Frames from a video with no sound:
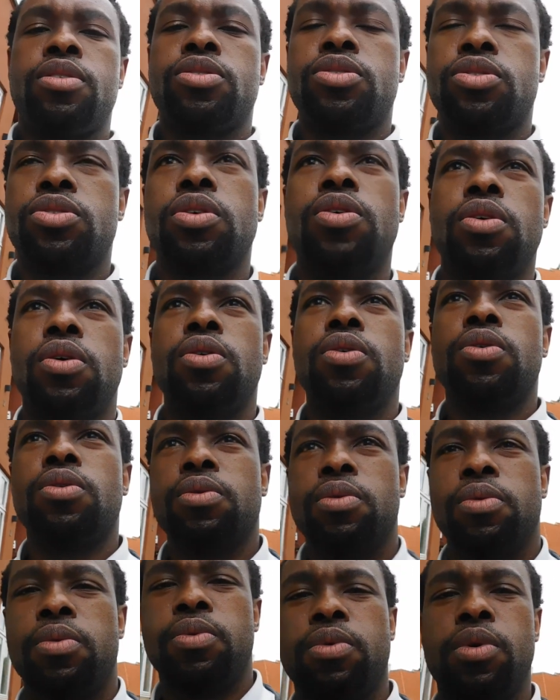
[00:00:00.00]
So
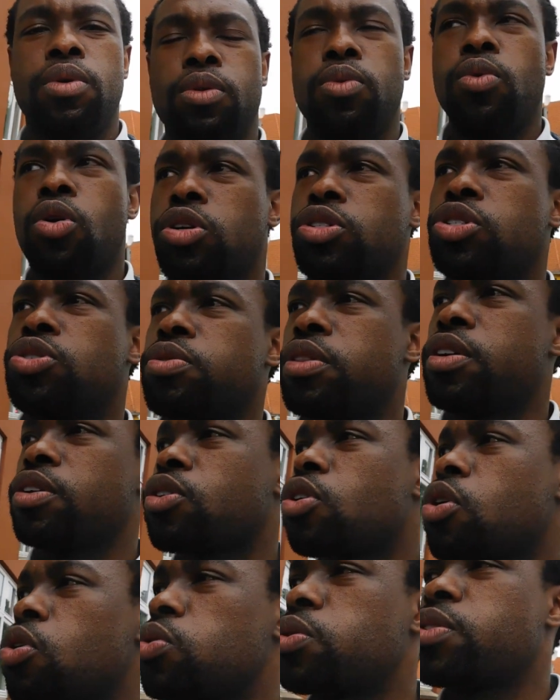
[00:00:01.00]
we'll walk to the
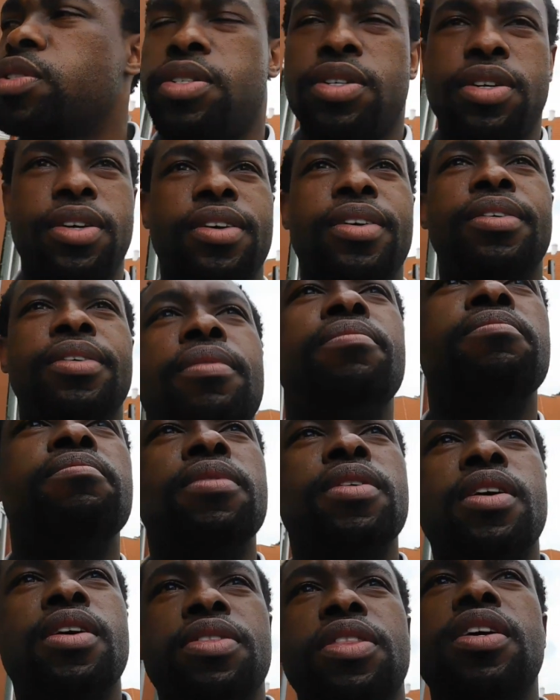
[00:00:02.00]
coast.
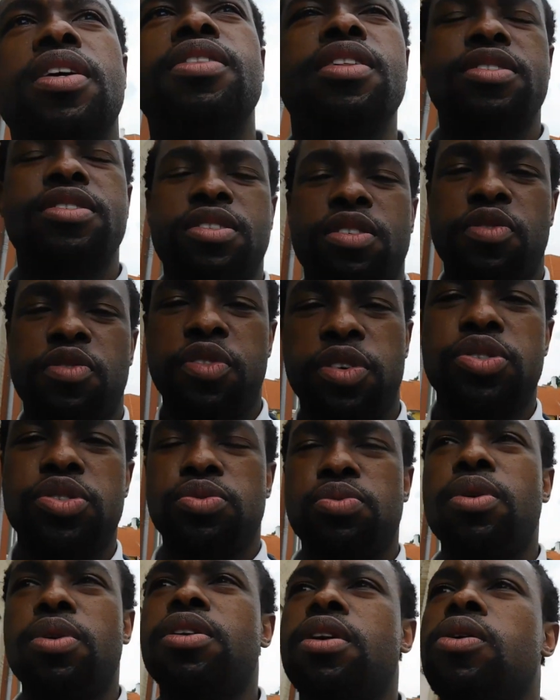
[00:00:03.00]
I think that's the
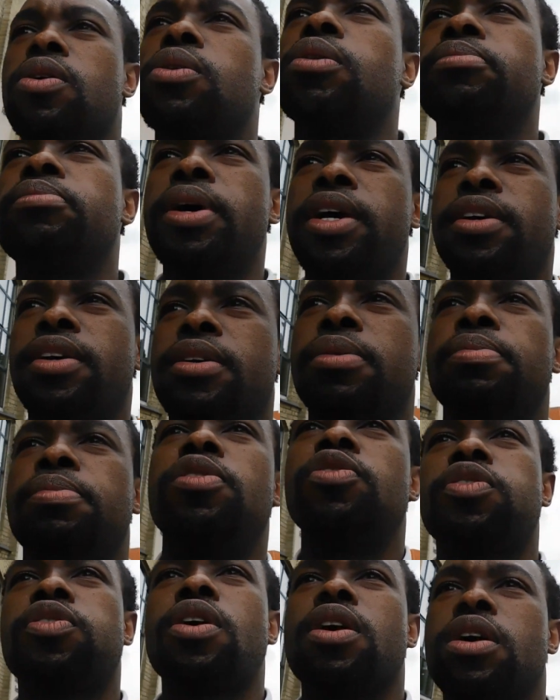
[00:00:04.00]
first one I'll make
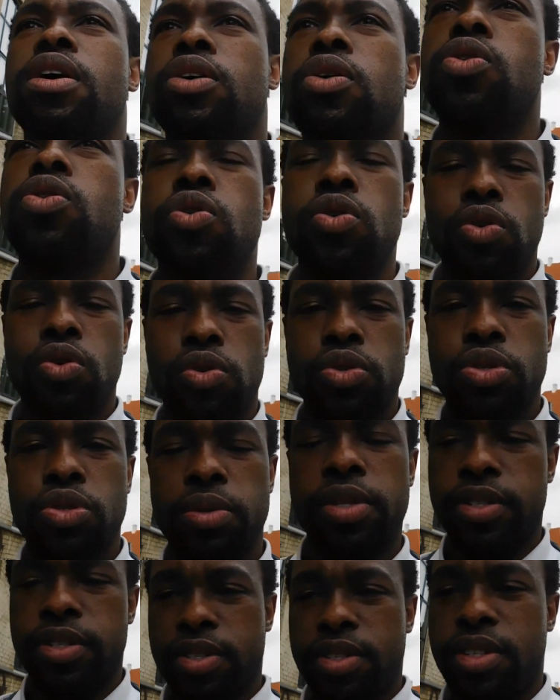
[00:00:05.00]
before I go to
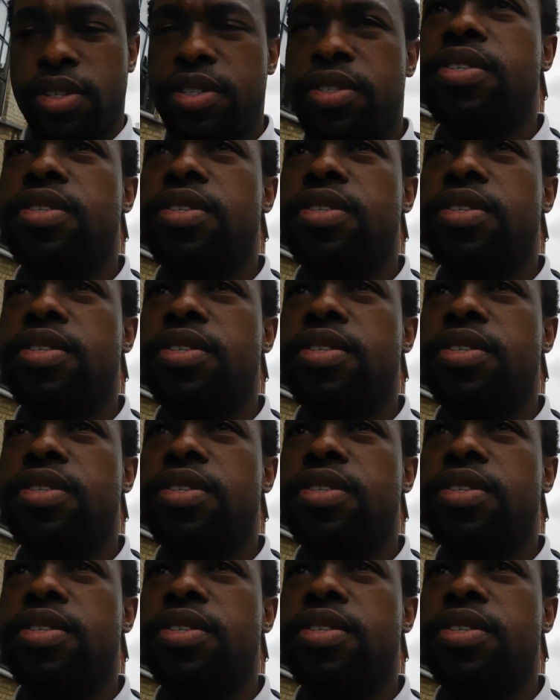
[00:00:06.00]
the city